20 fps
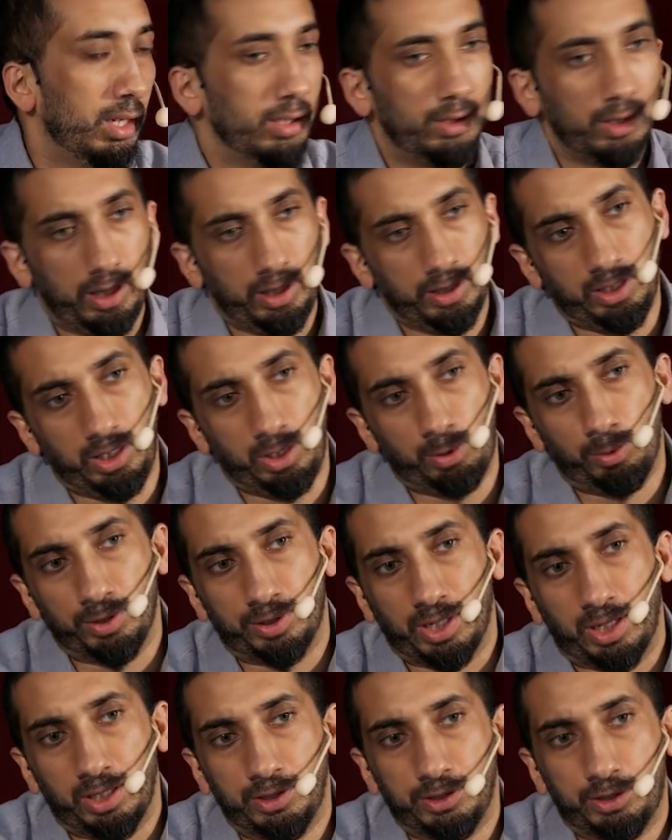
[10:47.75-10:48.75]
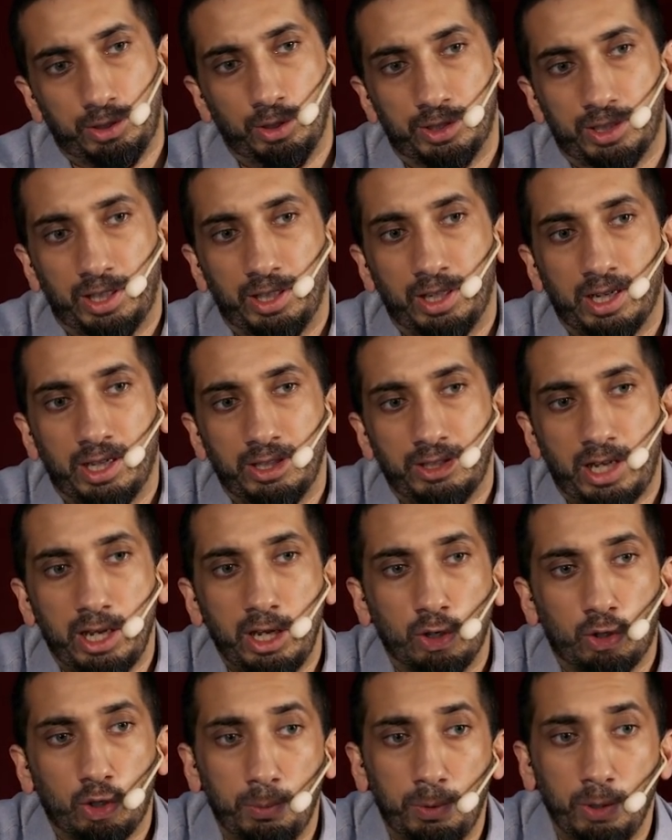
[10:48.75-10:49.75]
The hadith will tell us your sadaqah
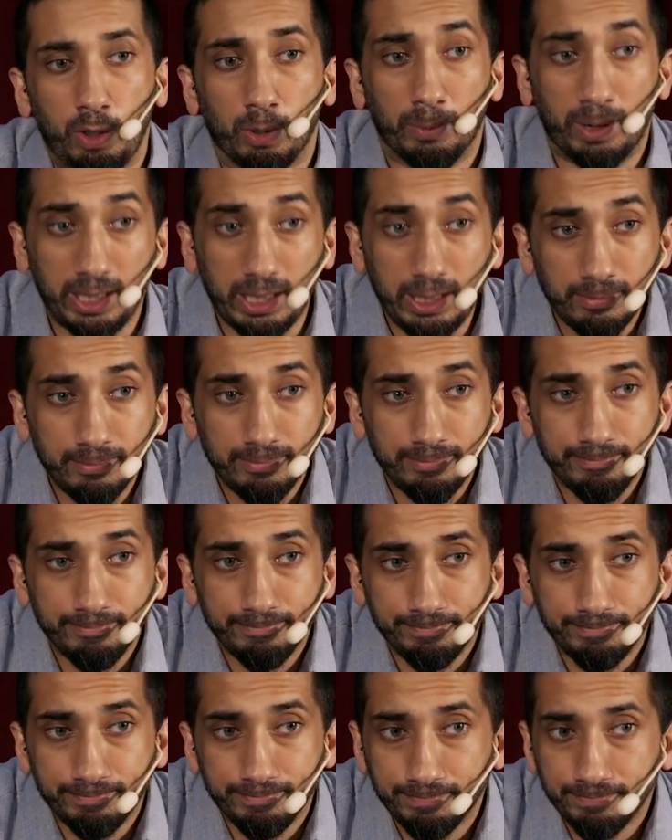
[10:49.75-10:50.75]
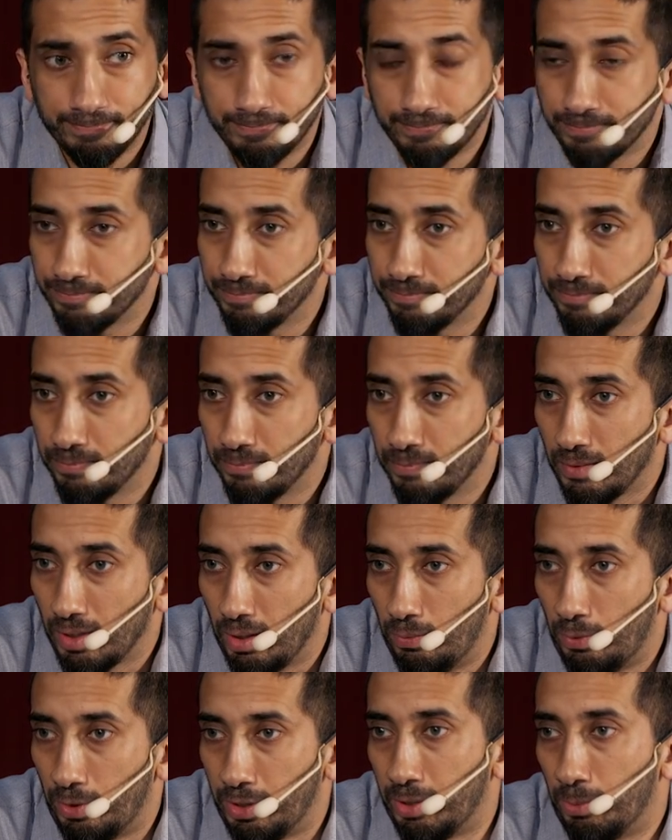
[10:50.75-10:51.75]
jariyah could be your money.
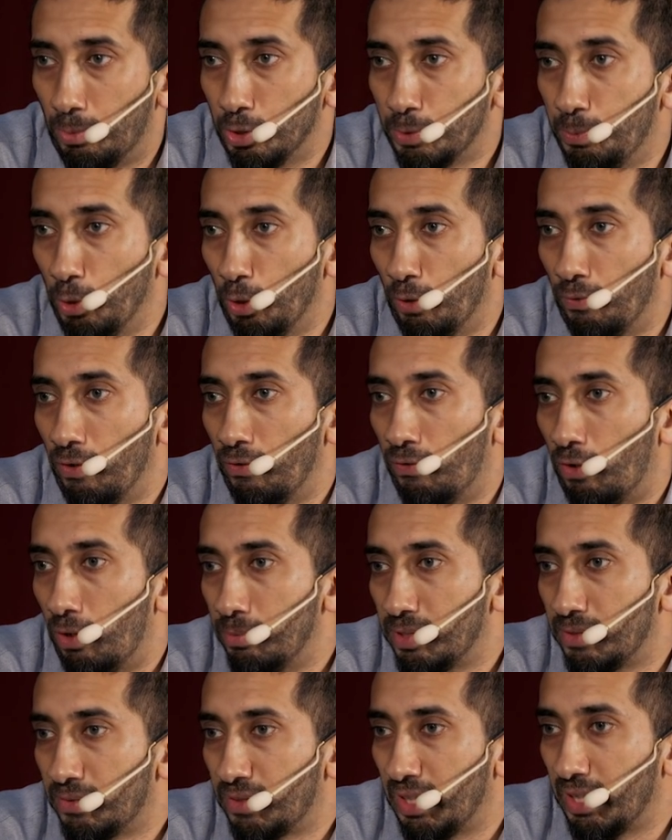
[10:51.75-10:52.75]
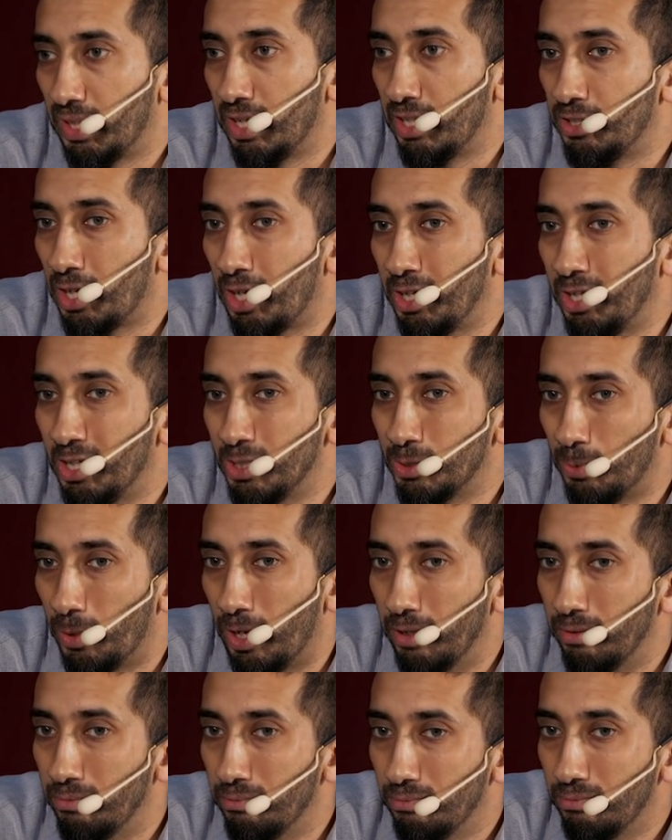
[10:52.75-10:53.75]
One of the most beautiful forms of sadaqah jariyah is
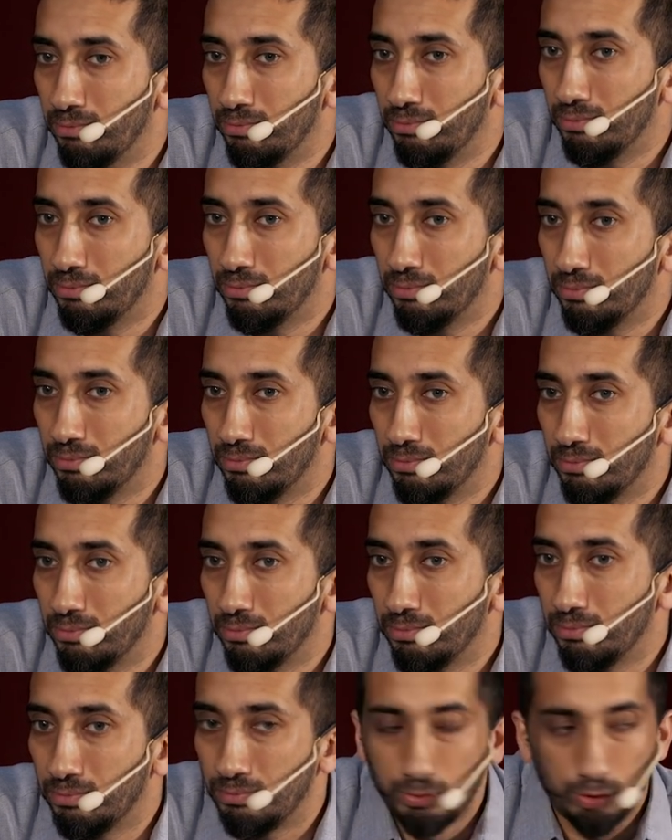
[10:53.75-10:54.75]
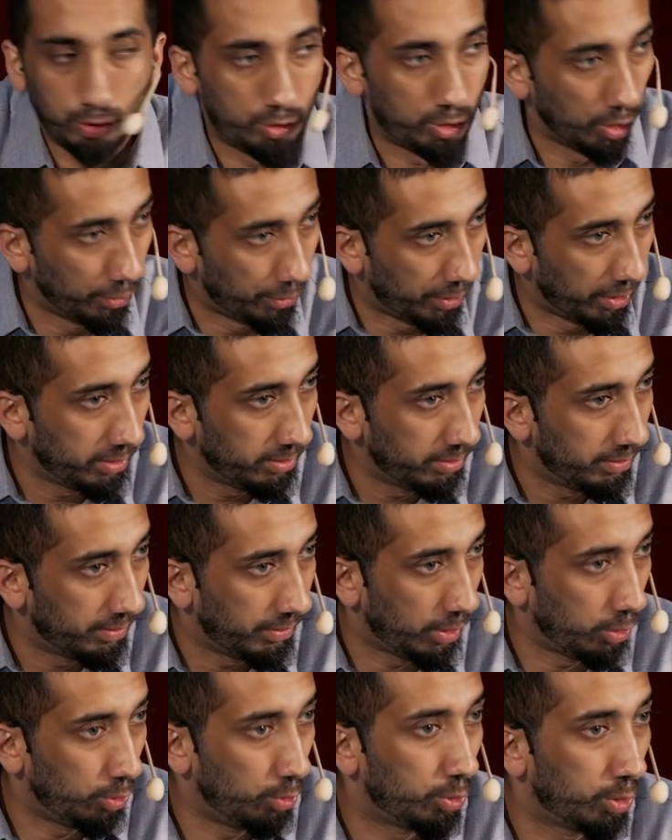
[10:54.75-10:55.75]
what? Your children,
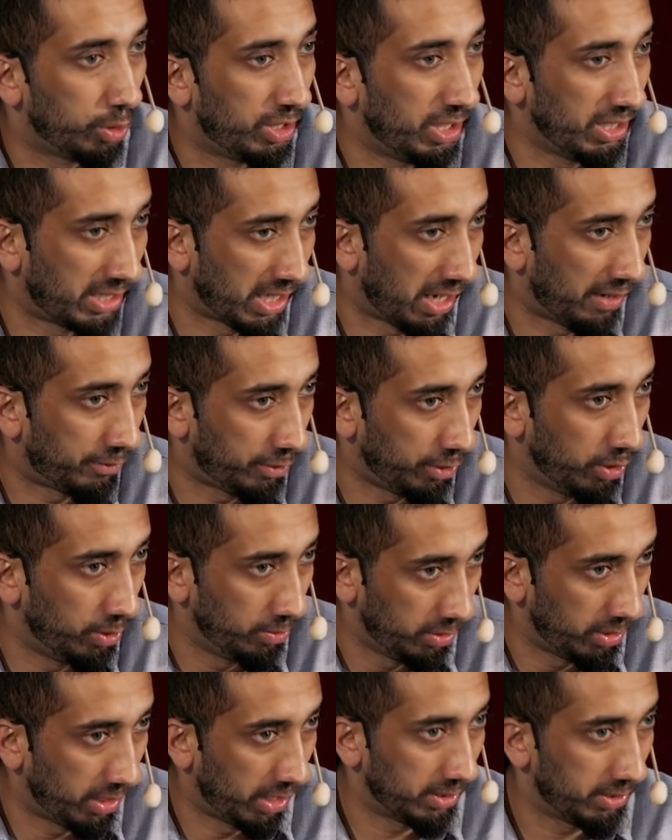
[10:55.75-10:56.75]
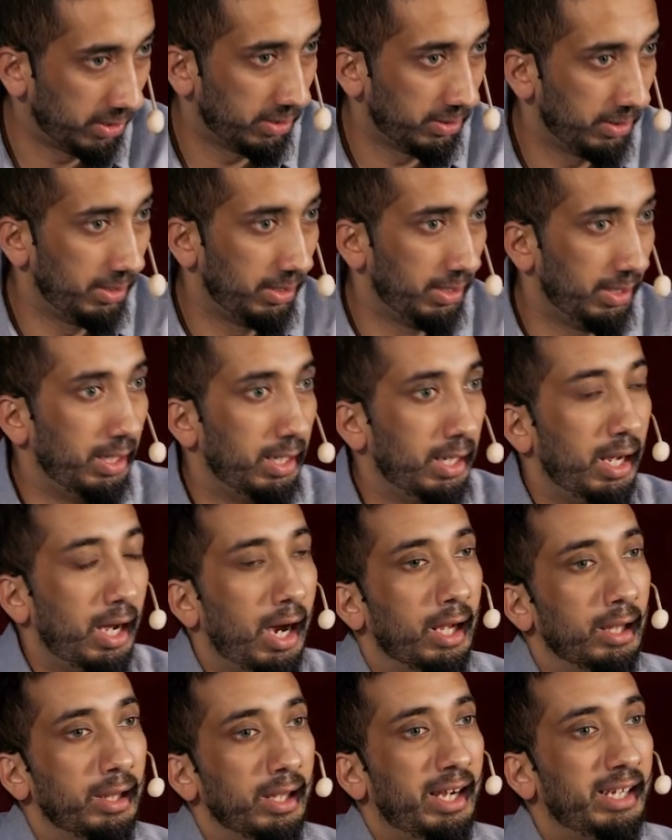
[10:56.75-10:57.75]
they do good deeds after you, yes?
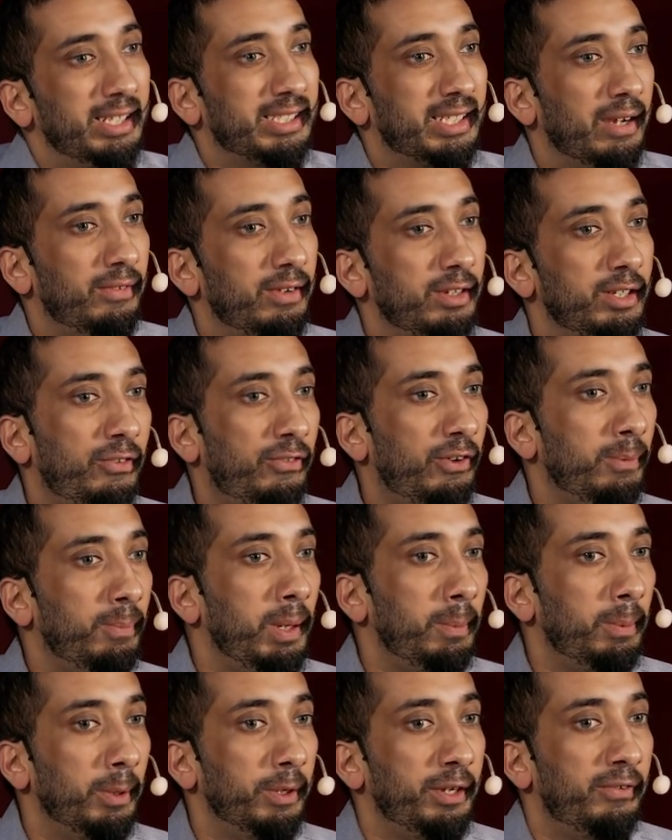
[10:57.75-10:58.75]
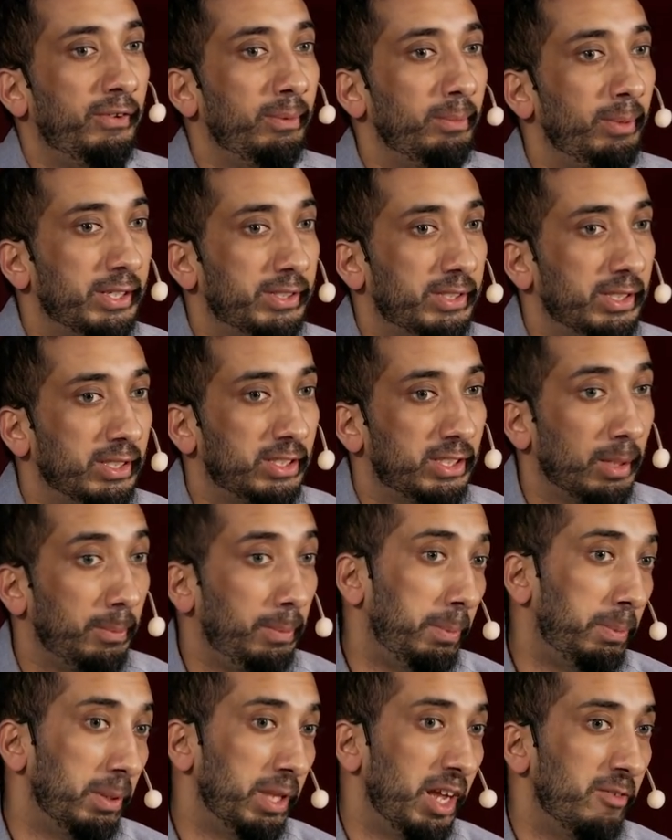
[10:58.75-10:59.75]
Allah has given different people different blessings. Some
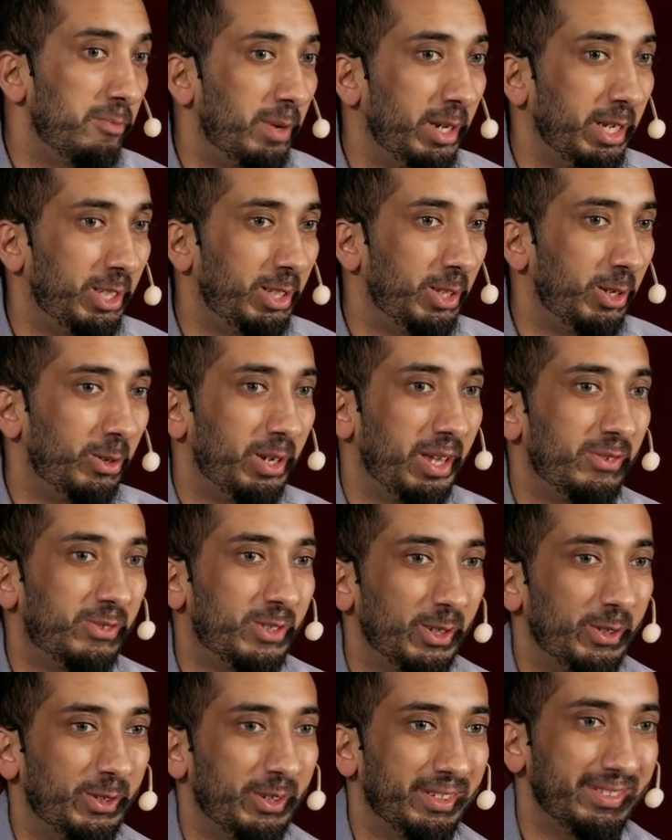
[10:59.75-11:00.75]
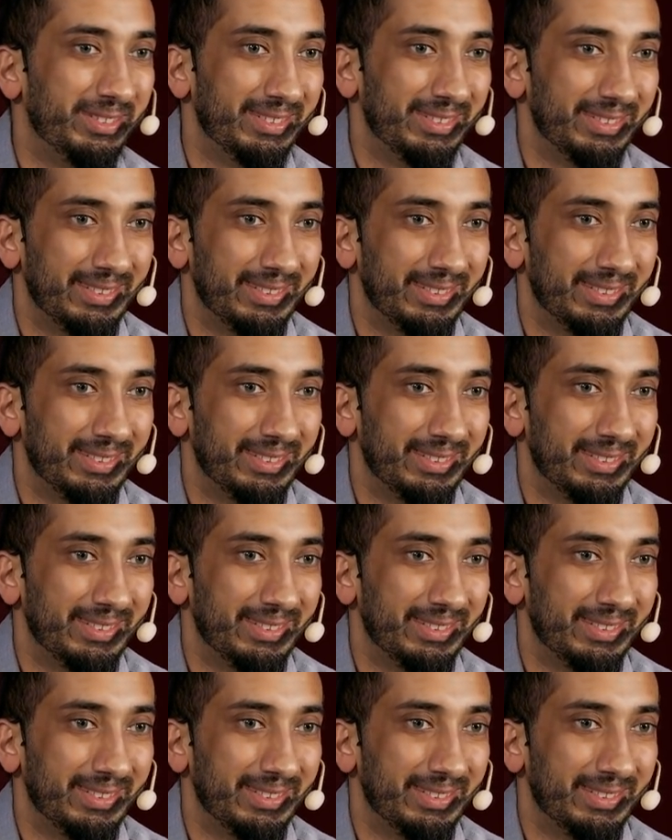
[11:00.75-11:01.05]
people have money, they don't have children.